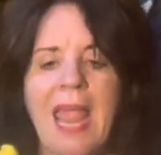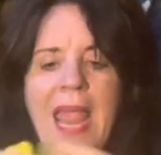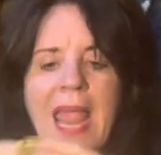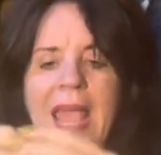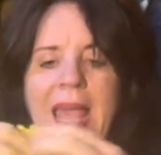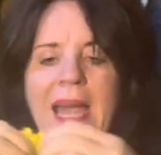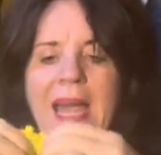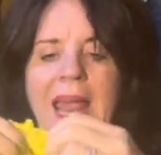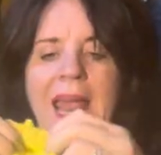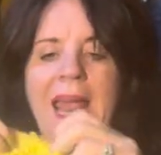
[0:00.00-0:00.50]

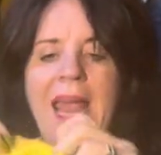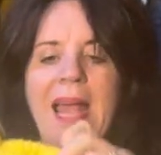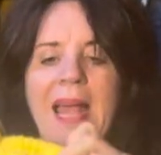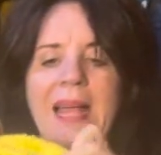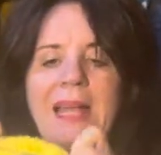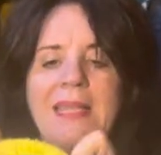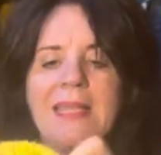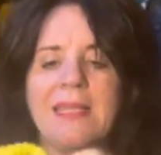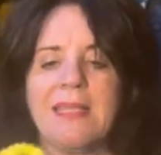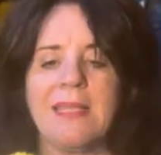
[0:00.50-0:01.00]
and it
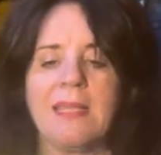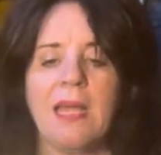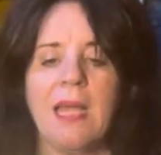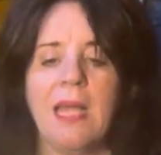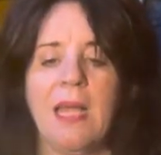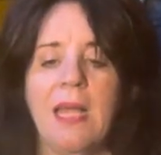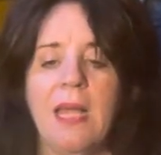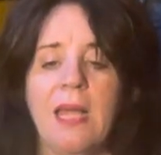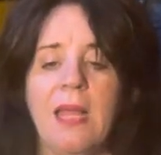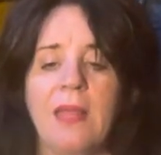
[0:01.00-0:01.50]
has
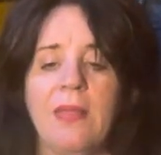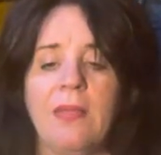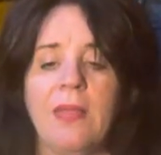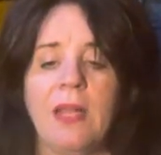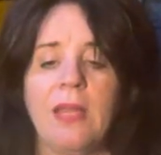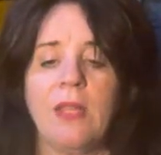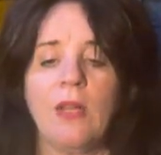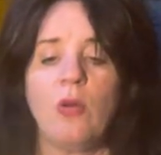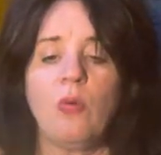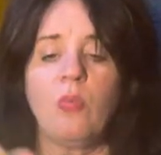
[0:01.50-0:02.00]
the
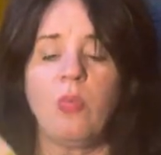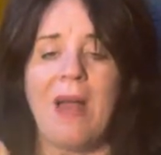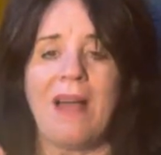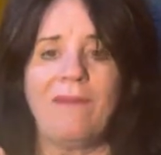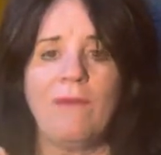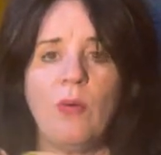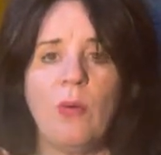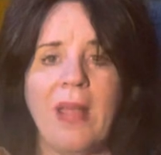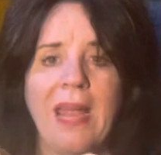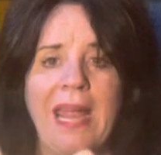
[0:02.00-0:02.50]
little
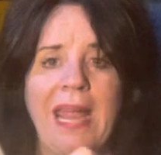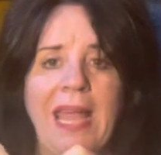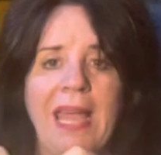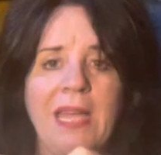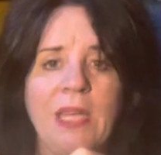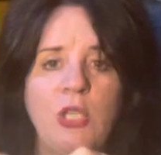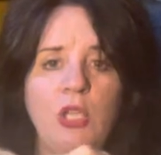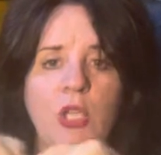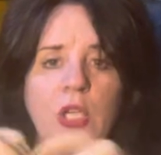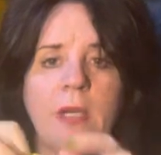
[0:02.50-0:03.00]
ruffled
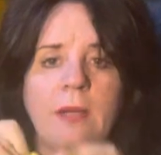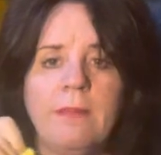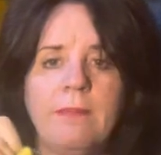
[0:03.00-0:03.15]
edge.